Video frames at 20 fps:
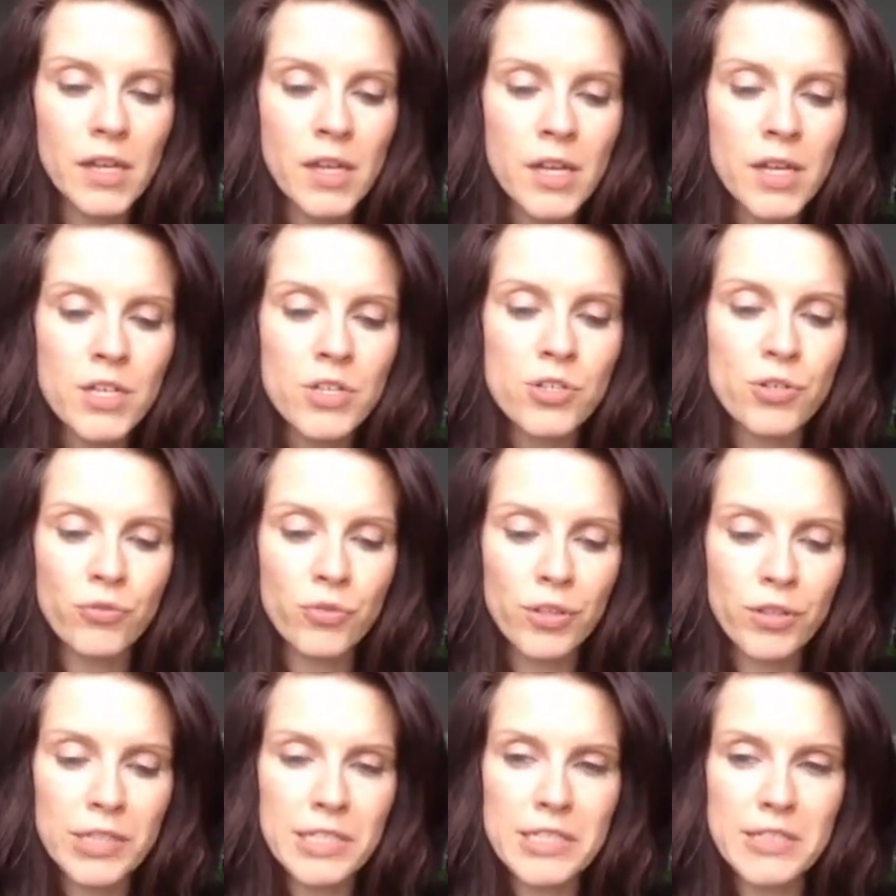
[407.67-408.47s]
To
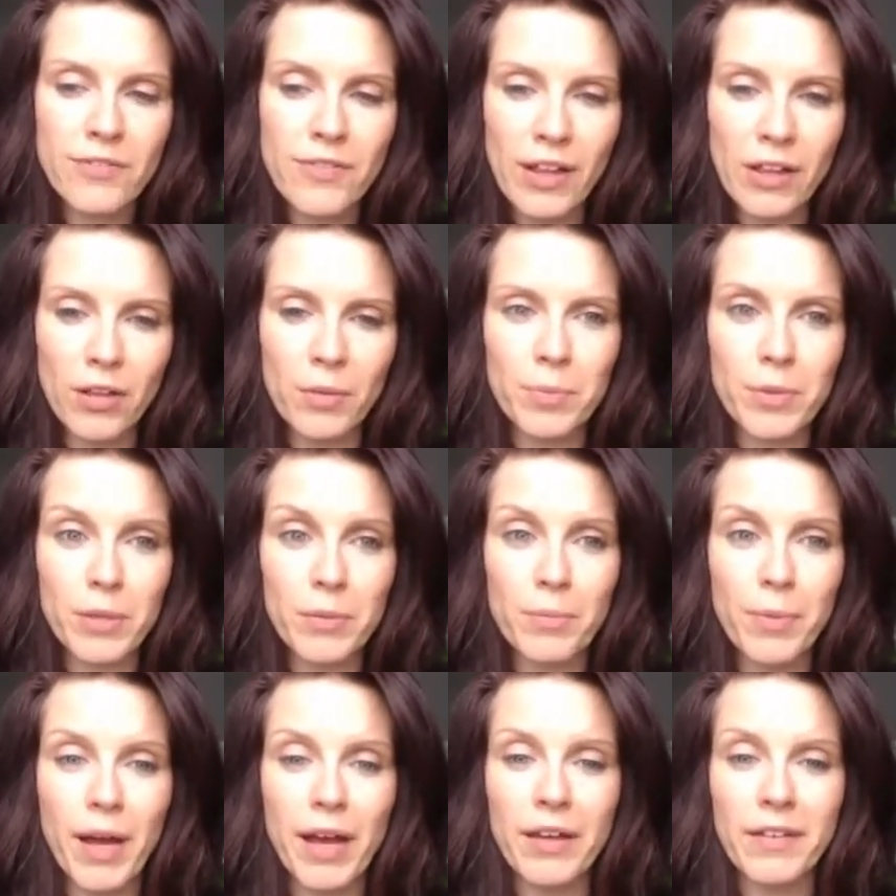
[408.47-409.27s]
really develop your
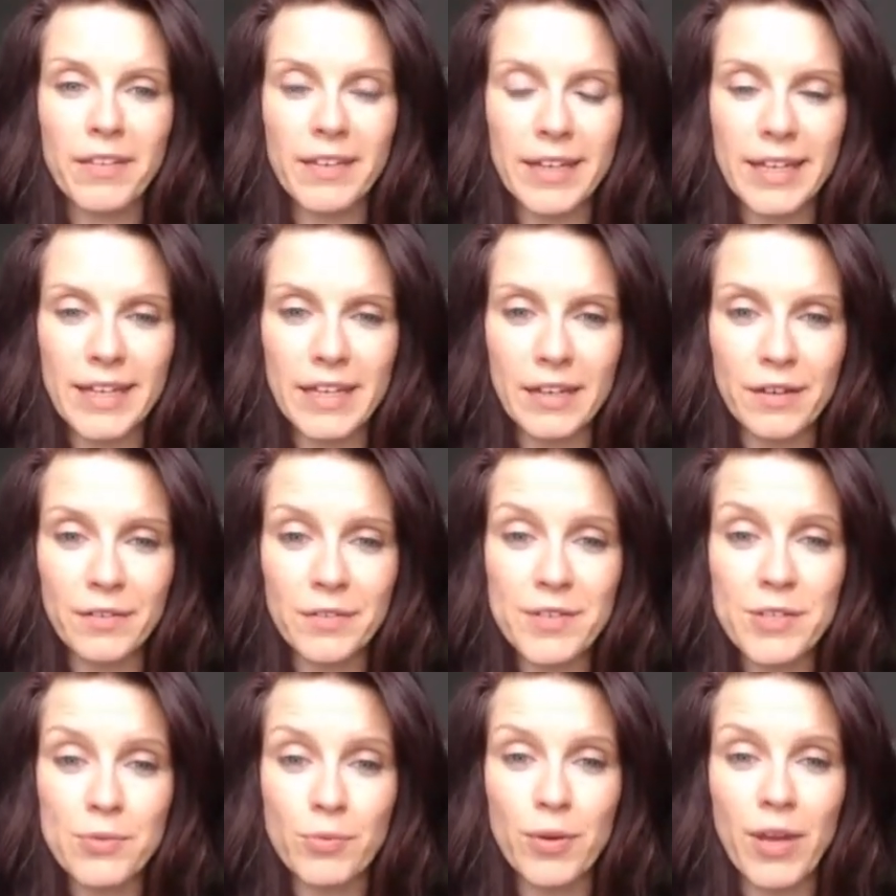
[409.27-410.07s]
empathic
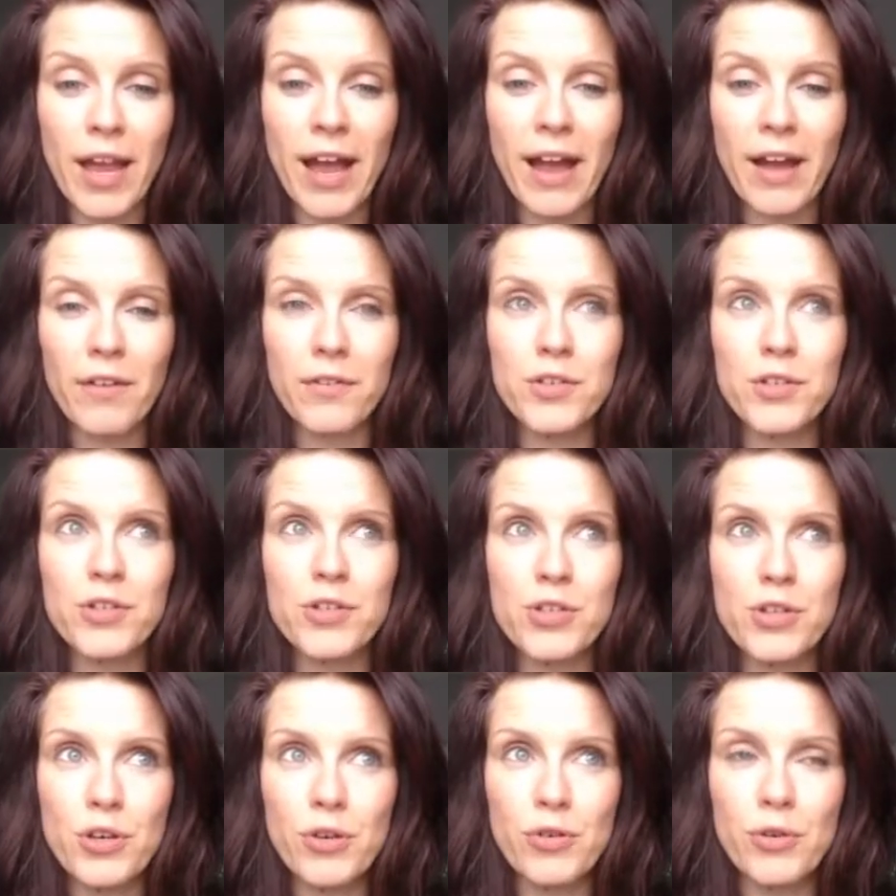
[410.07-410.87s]
gifts, we have to
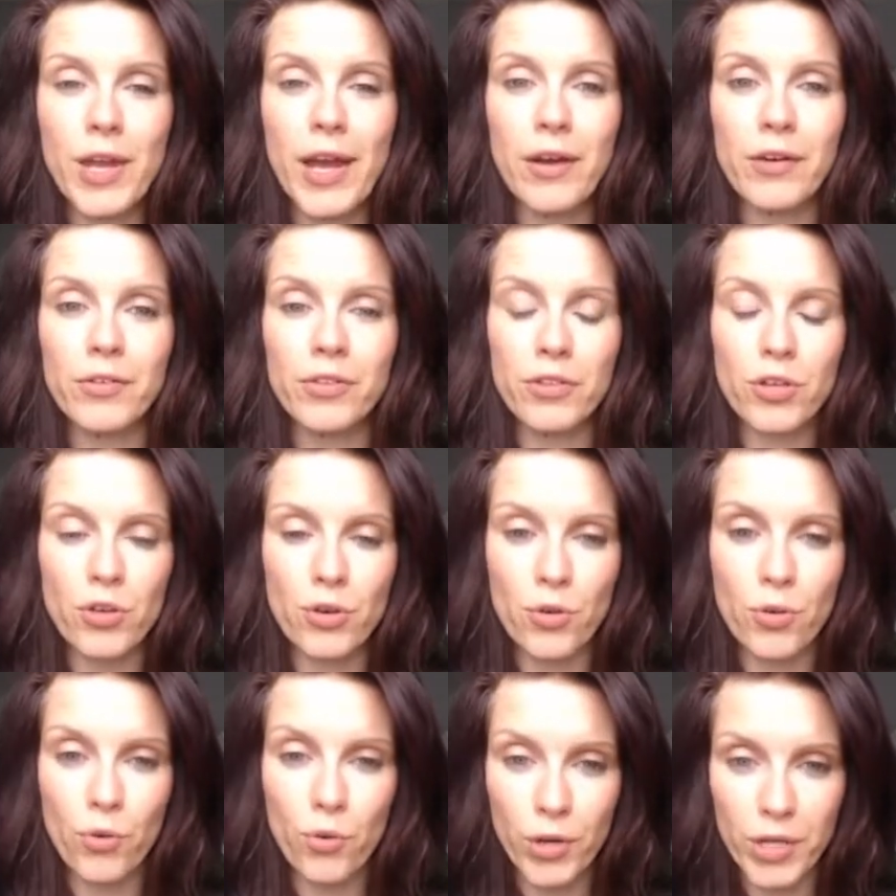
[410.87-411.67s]
tune out the
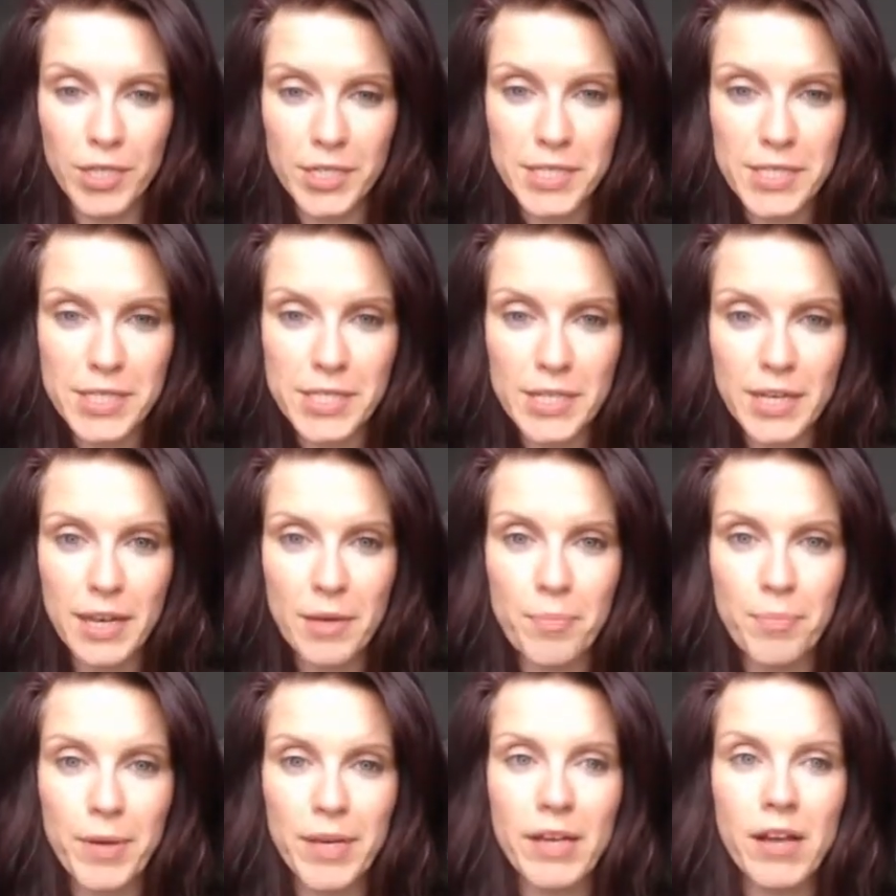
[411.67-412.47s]
noise and
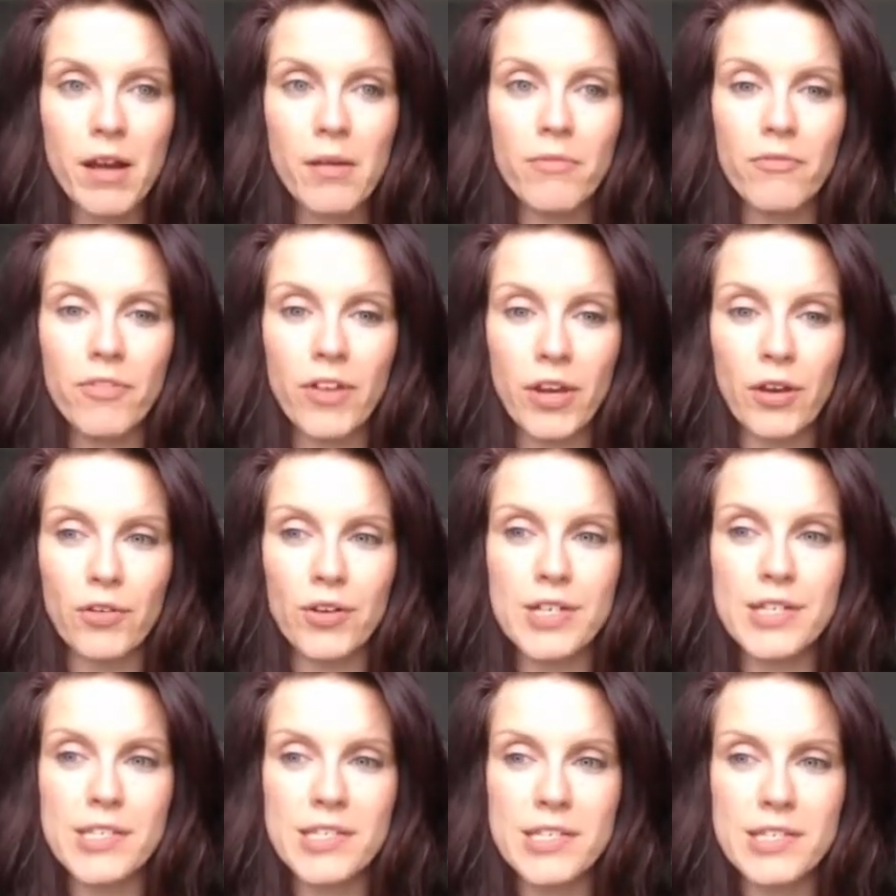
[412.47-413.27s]
become very
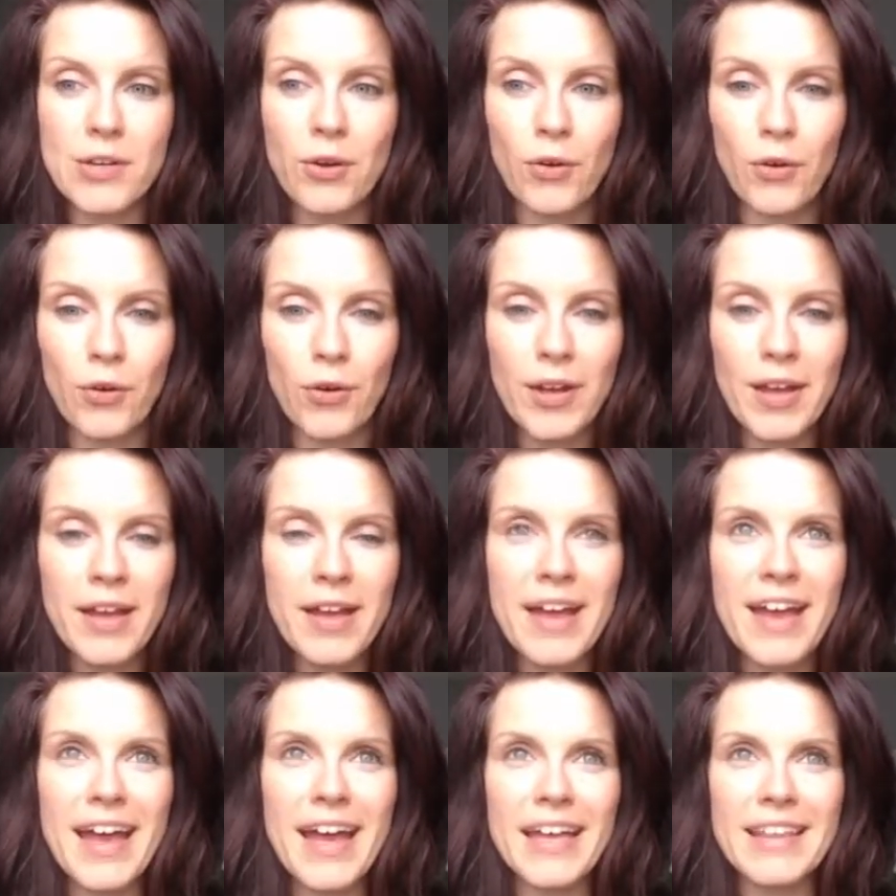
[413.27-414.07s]
still.
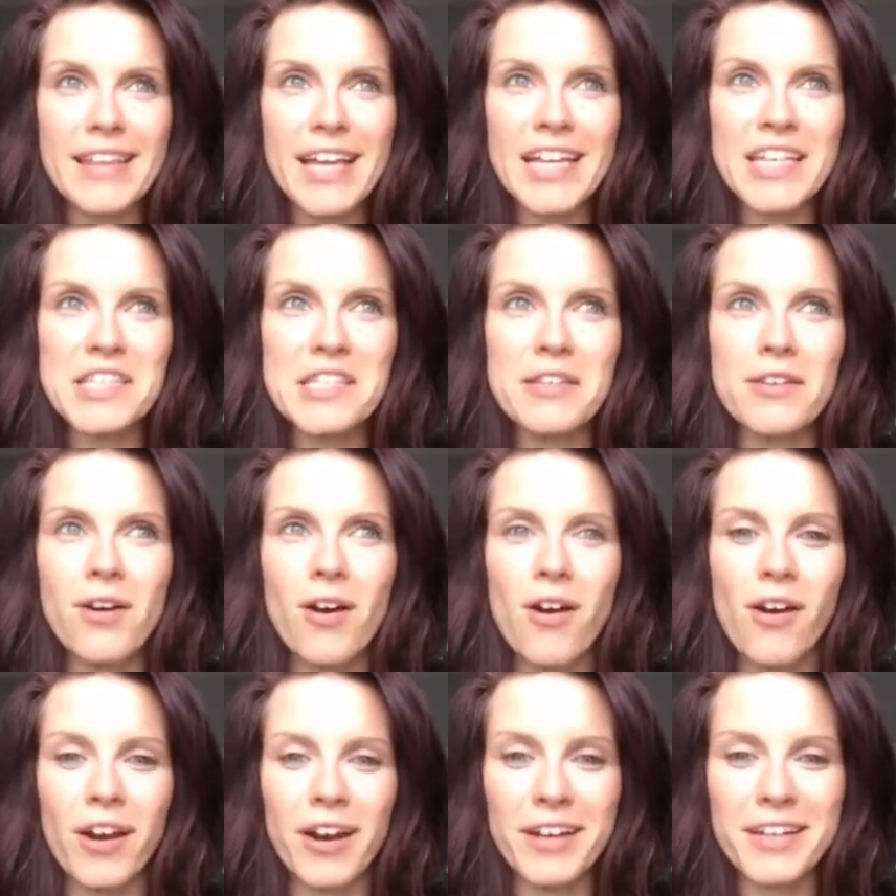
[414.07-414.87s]
And that's an
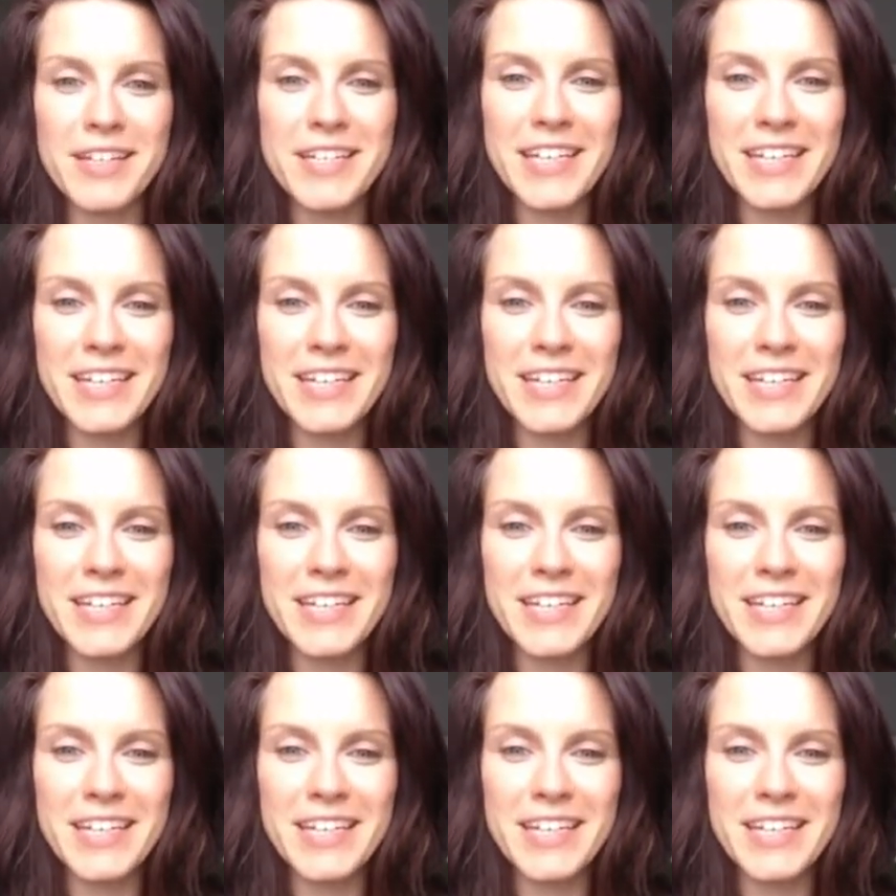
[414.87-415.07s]
art.